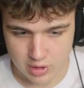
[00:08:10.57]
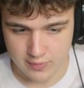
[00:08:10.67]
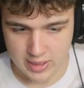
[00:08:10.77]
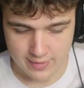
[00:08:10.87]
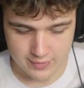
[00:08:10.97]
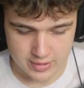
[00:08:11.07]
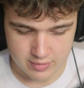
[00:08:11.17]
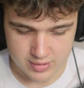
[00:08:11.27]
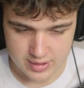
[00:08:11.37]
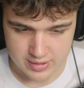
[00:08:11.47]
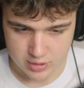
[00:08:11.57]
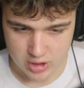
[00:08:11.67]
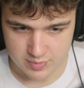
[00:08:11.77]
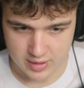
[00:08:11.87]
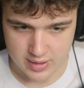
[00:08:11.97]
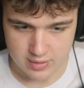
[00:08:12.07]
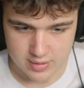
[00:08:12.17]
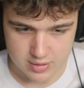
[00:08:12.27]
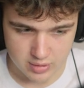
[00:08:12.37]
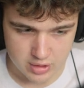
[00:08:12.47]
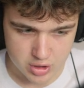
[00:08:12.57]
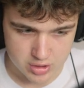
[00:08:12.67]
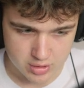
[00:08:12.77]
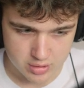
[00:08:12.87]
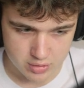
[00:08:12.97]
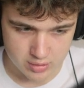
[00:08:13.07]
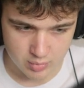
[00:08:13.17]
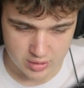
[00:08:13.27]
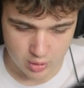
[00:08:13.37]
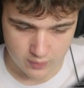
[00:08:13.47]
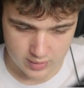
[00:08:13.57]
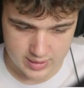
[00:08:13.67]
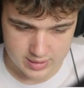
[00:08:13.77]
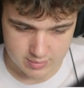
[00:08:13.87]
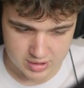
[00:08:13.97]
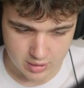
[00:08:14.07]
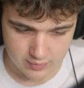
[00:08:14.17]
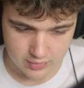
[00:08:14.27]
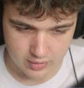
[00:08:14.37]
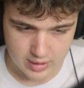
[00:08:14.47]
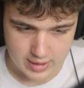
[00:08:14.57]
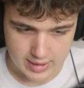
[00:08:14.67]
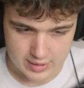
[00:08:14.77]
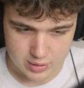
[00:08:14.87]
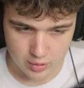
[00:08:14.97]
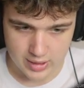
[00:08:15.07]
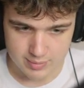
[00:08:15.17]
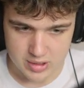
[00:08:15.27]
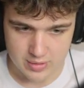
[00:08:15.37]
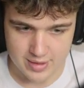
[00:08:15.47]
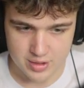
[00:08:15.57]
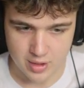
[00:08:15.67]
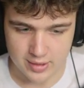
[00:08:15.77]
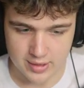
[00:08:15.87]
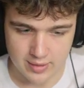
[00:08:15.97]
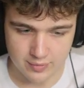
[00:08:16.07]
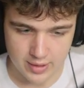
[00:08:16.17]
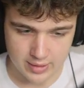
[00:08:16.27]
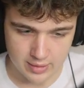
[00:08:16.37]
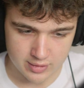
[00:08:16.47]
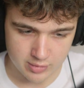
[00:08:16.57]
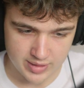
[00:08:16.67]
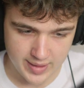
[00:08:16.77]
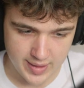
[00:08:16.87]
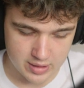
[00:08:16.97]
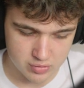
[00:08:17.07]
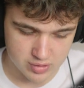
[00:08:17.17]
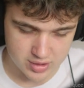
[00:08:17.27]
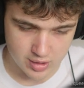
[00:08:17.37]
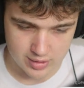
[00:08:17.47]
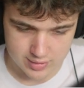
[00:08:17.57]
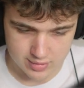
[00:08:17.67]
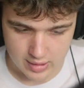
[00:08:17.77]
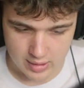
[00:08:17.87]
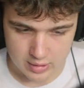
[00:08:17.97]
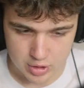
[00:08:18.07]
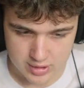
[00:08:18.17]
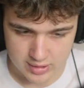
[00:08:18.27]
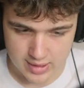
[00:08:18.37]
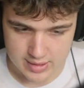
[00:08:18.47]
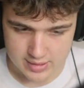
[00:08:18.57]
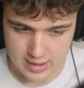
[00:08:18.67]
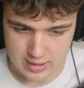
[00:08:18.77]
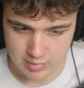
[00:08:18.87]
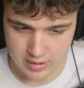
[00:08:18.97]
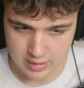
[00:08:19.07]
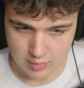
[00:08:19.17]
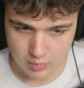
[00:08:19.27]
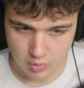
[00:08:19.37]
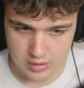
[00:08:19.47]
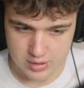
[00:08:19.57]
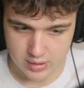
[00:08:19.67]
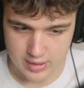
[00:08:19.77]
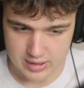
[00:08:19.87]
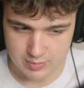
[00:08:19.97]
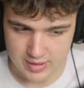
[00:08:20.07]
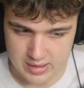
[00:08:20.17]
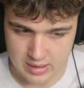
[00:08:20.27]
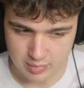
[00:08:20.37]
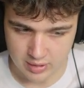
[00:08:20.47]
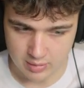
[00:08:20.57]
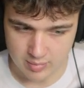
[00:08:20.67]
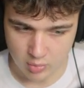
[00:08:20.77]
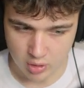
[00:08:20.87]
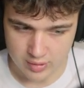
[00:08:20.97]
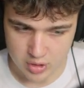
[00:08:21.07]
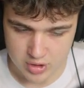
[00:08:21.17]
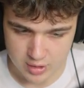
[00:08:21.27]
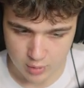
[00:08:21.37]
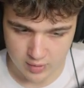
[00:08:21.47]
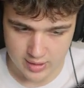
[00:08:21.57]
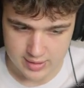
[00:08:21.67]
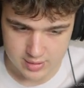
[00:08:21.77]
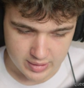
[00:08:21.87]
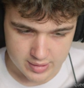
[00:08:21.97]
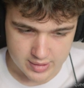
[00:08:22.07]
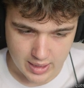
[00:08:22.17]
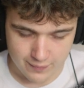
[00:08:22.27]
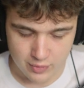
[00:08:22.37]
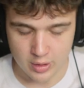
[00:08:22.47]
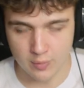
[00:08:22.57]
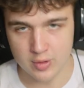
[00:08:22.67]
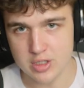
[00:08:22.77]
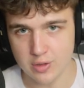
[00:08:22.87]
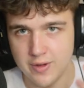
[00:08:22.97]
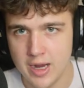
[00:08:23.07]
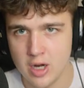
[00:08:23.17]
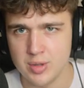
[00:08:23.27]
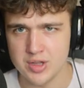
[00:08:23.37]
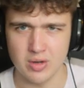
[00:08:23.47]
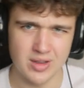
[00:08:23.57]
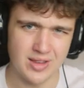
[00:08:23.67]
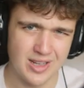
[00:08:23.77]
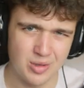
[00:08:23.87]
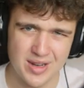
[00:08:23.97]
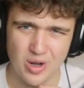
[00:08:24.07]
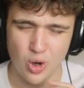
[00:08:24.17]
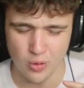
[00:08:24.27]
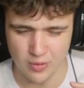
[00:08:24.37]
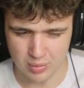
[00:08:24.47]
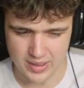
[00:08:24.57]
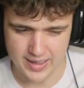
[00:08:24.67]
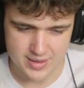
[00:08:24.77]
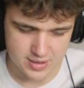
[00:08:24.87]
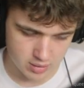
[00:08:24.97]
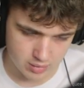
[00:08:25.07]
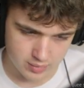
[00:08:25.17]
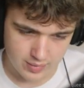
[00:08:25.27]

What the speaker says: even have to use these adjustment layers. You can just do them with the overlays themselves. It's totally up to you. I just thought I'd give like a little bit extra sauce just in case anybody wants to like spice it up a little bit more than just the overlays, because I feel like overlays are fire, but they're a little bit overplayed. So